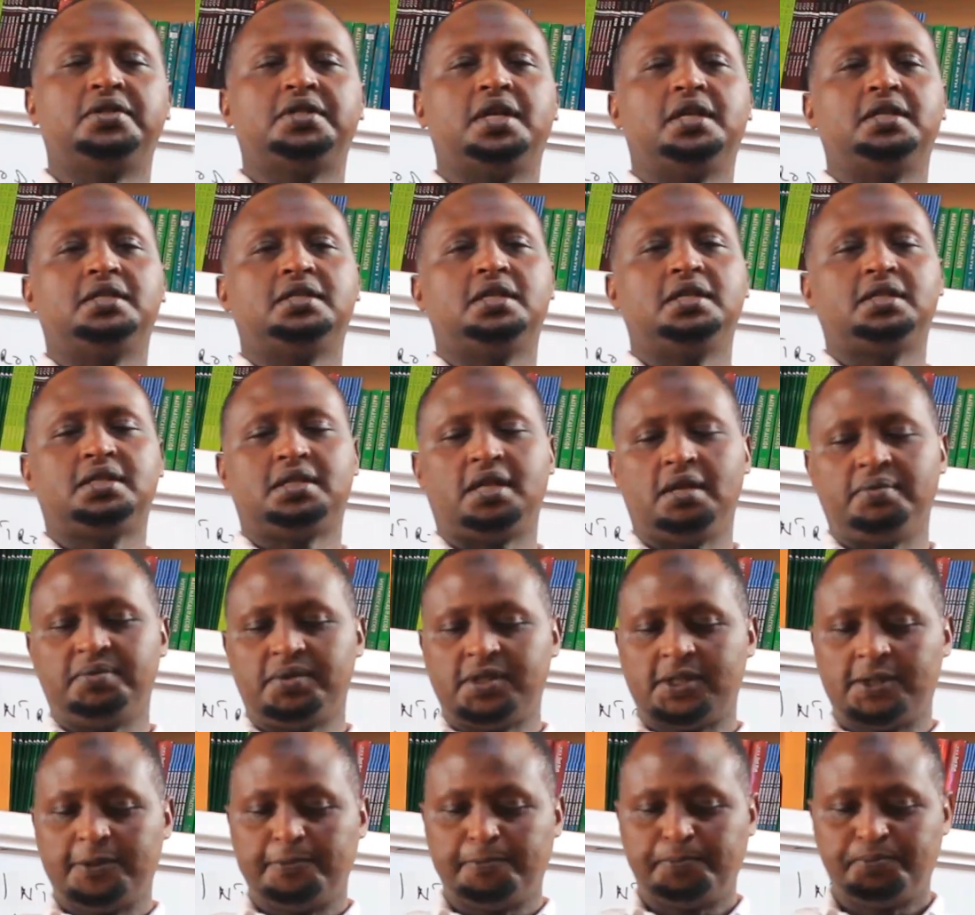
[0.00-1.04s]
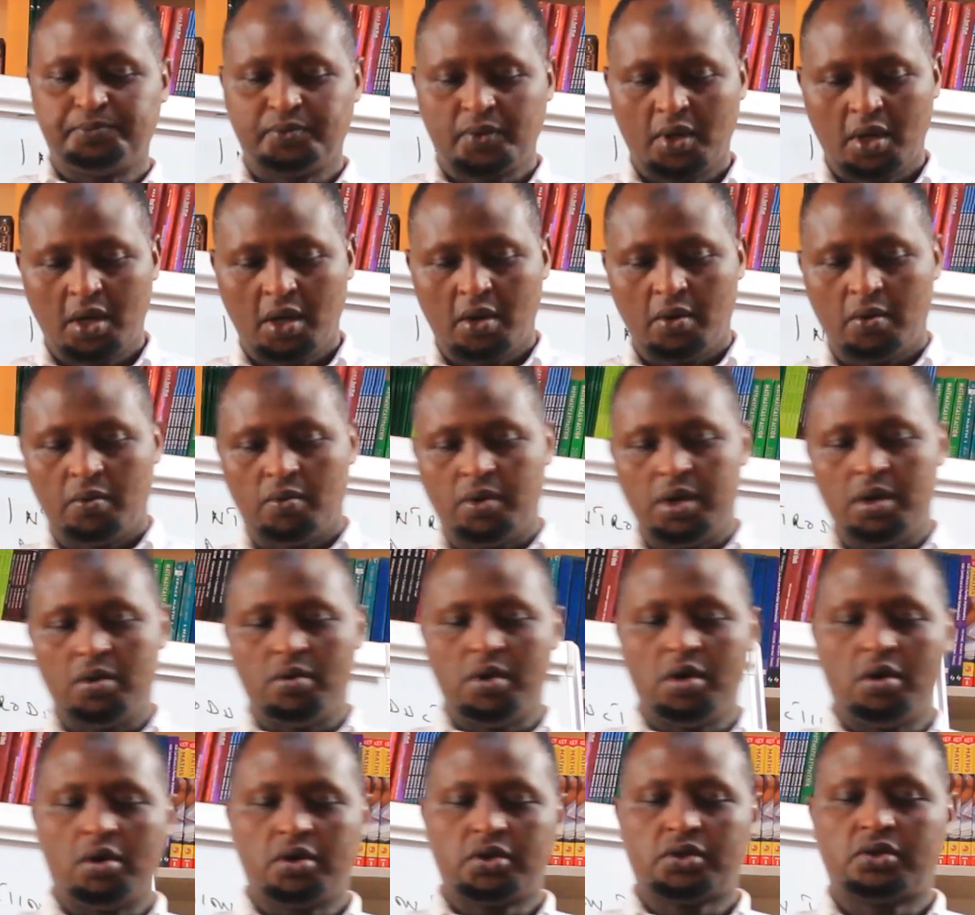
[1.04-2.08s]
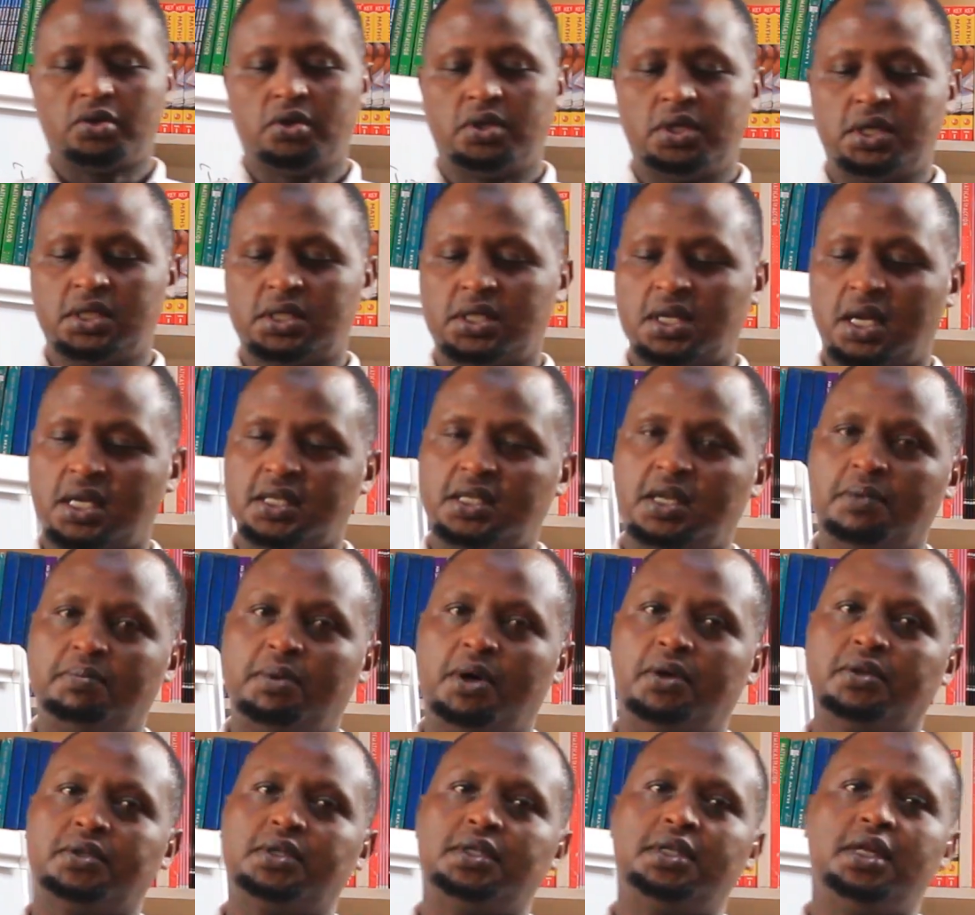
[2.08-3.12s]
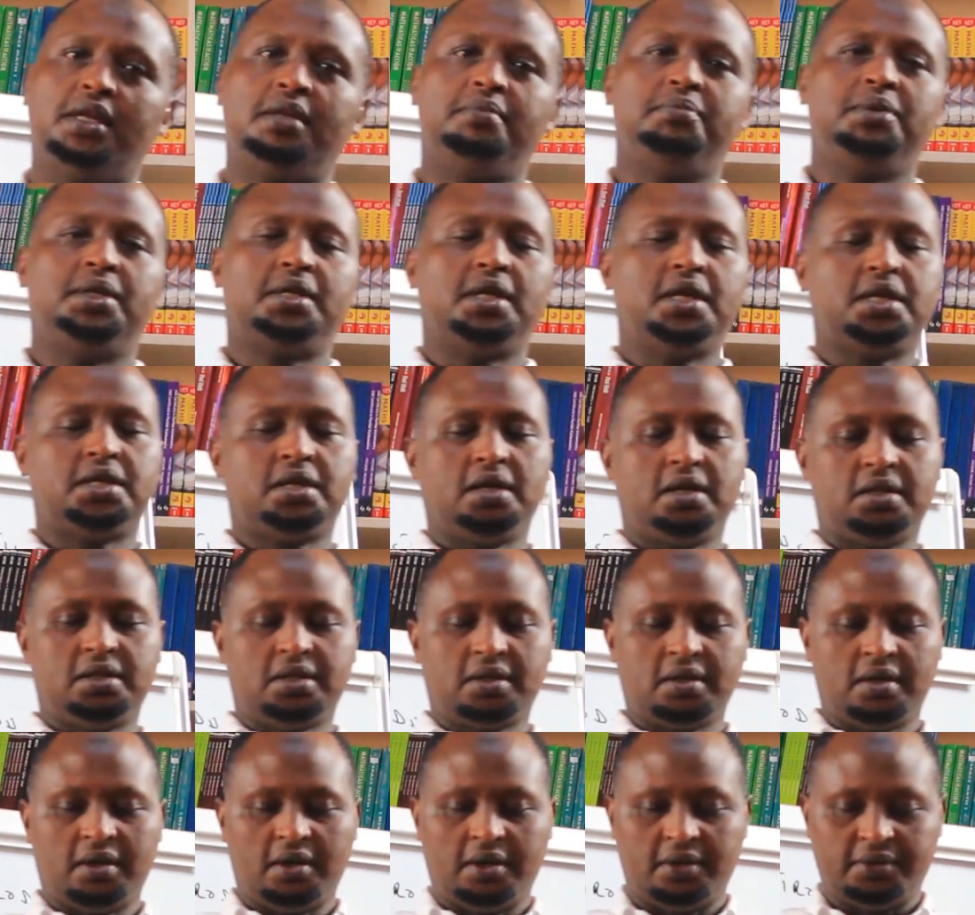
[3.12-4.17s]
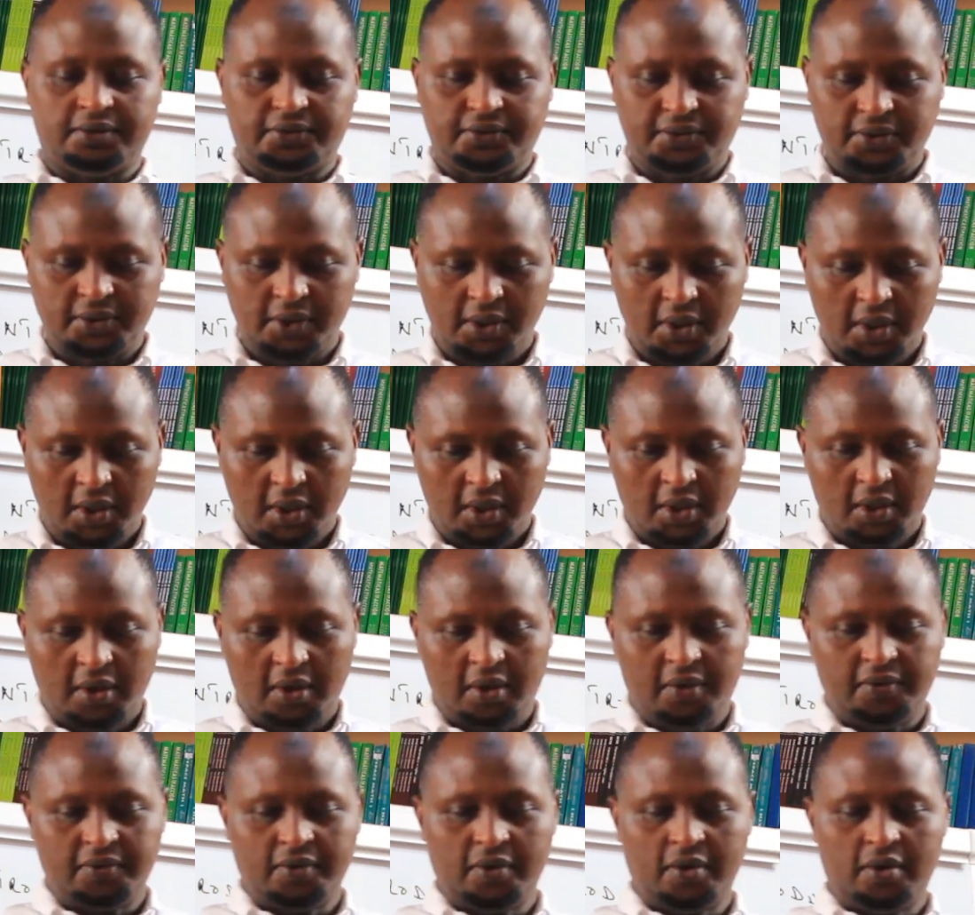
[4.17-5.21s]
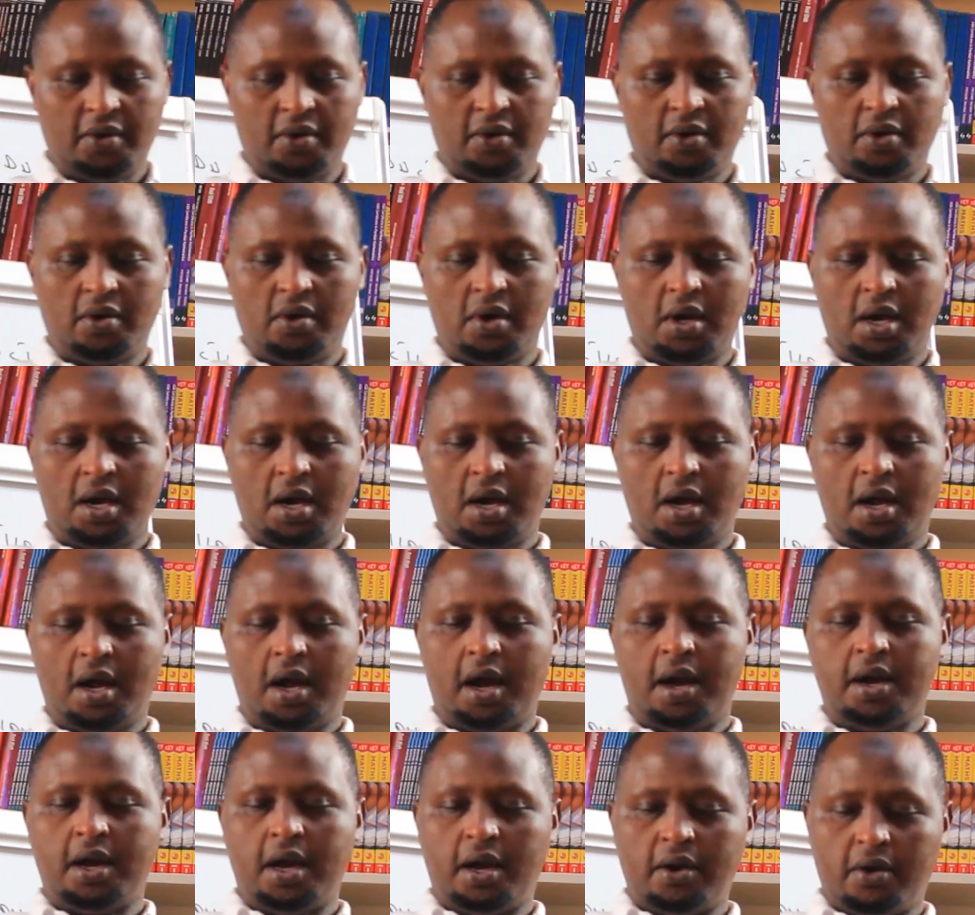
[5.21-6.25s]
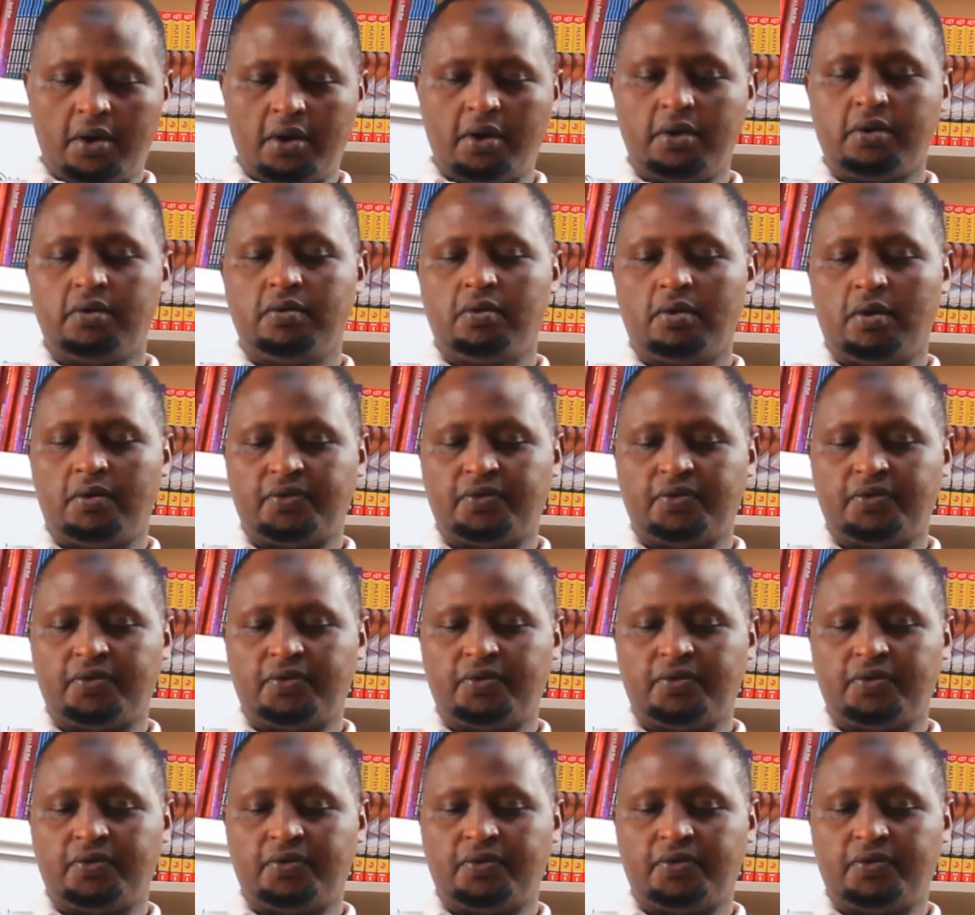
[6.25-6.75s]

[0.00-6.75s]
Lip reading: and systems. We will also discuss about the limitations of analog.